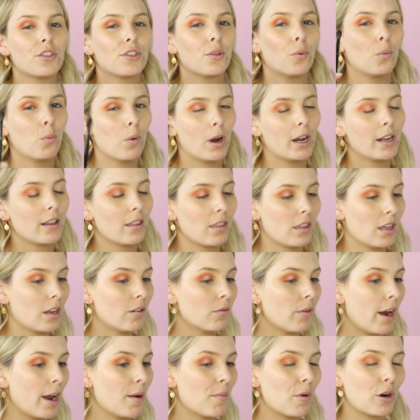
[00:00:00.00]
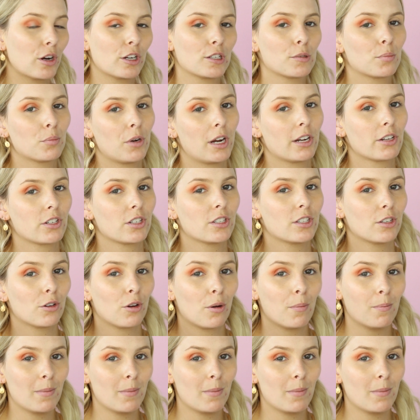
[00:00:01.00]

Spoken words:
The one thing Ray Morris brushes are